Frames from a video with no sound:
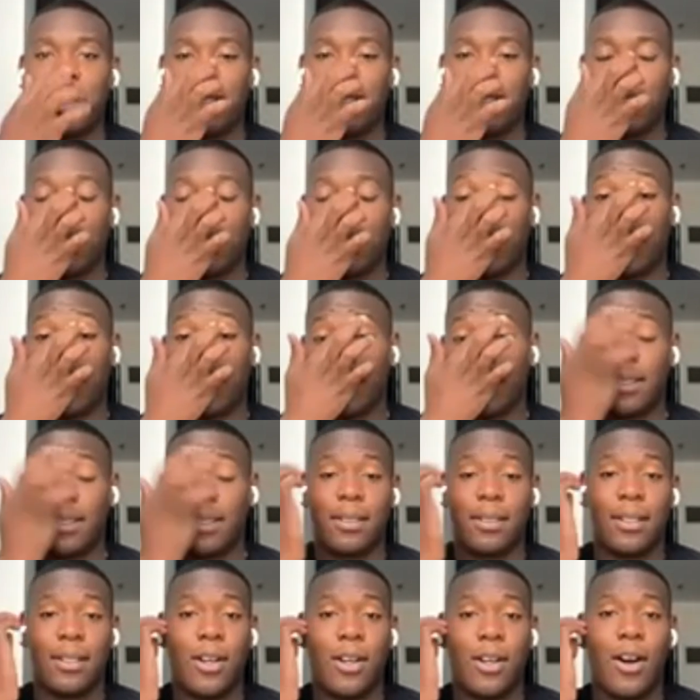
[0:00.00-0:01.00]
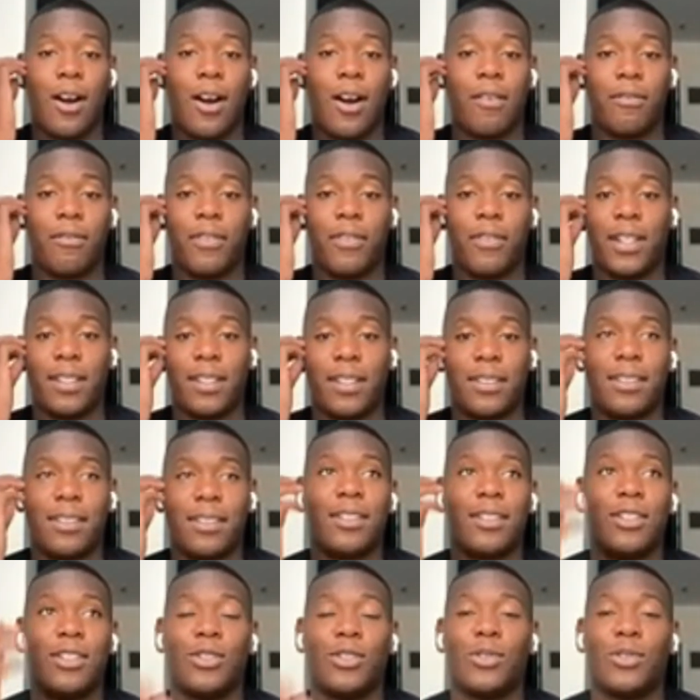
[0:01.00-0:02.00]
and he has
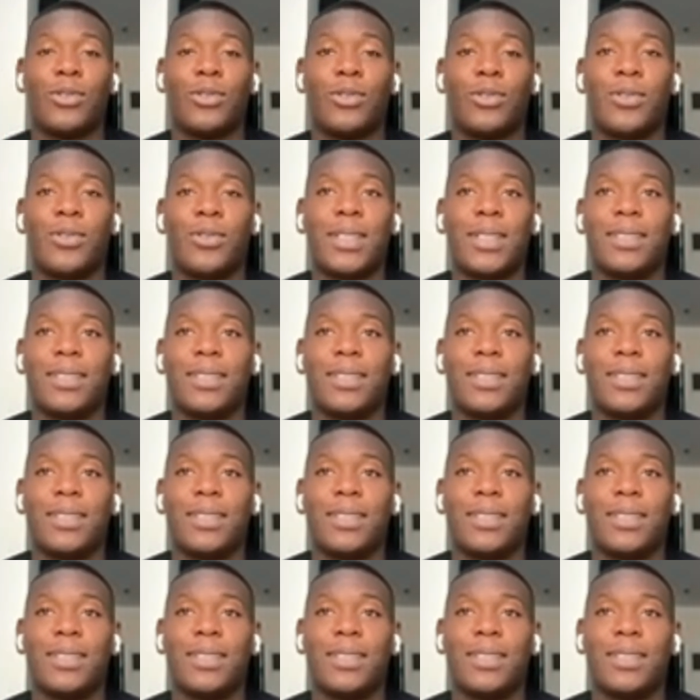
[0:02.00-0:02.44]
confidence in you